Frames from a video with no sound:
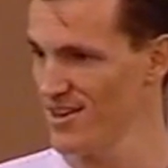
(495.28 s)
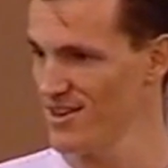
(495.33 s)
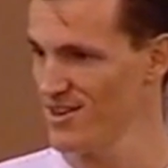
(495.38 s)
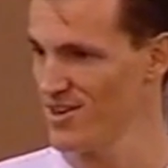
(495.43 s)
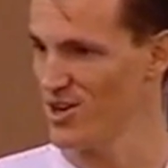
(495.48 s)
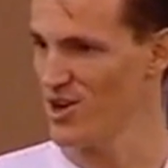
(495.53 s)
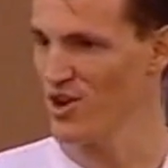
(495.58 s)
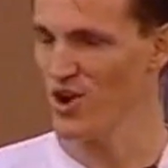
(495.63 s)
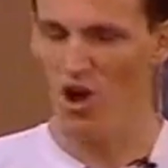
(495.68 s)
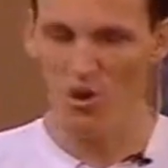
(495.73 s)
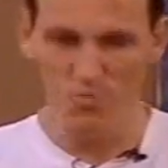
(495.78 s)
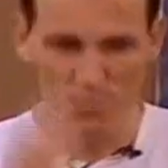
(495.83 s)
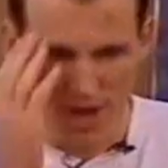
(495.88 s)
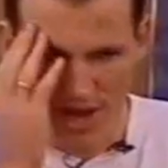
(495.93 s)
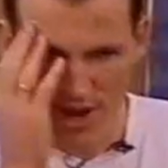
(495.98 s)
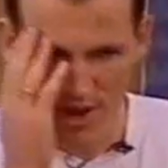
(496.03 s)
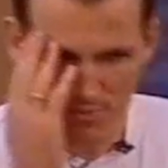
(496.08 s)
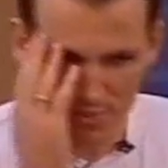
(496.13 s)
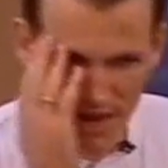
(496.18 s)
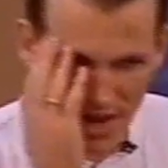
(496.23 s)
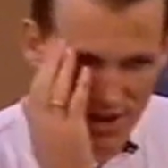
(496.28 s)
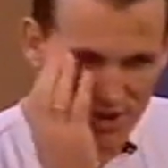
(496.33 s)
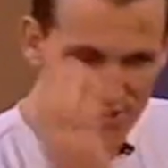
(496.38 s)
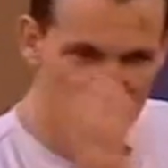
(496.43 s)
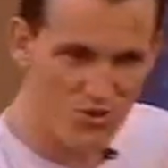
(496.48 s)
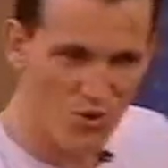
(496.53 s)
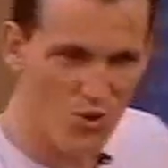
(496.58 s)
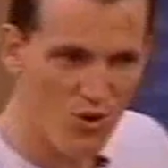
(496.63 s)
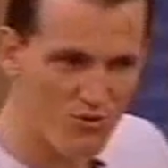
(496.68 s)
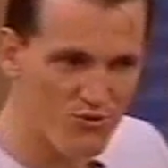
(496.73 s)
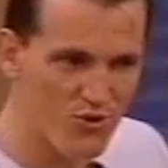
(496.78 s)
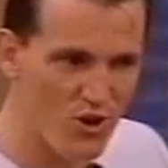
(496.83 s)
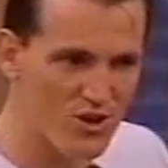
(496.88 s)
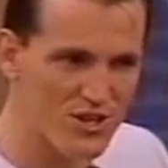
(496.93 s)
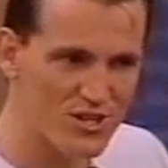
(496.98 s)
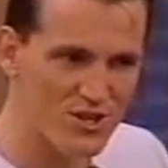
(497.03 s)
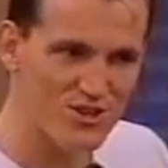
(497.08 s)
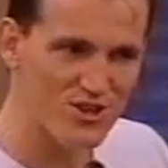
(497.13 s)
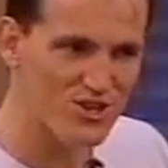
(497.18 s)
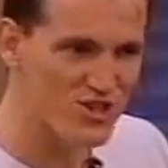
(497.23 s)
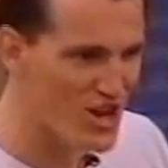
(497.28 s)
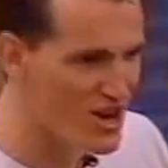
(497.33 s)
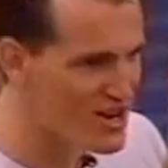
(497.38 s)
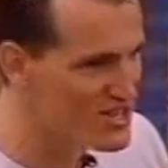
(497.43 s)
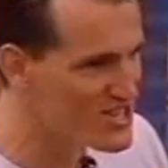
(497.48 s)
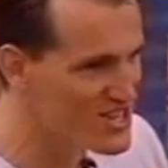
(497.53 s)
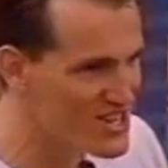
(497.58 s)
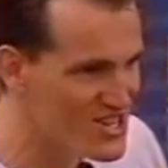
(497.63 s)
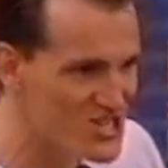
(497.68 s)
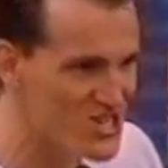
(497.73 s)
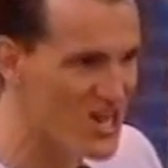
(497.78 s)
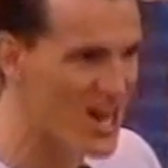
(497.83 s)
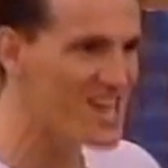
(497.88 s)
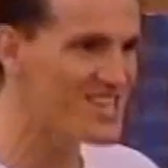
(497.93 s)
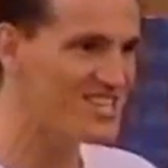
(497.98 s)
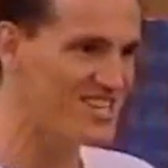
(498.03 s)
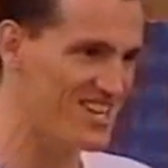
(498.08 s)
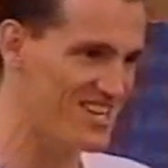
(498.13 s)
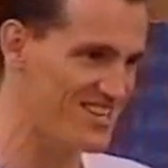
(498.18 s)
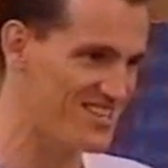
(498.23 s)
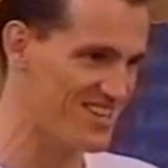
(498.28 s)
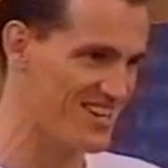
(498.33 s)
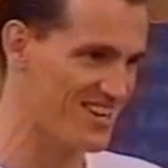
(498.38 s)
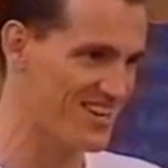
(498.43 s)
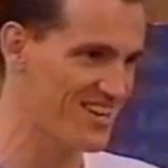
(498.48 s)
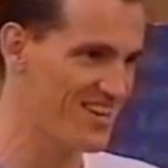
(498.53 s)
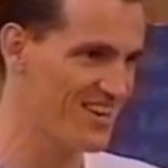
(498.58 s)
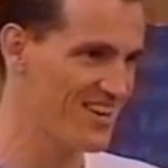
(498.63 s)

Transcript: No matter of thought, focus on the share is going to change anything.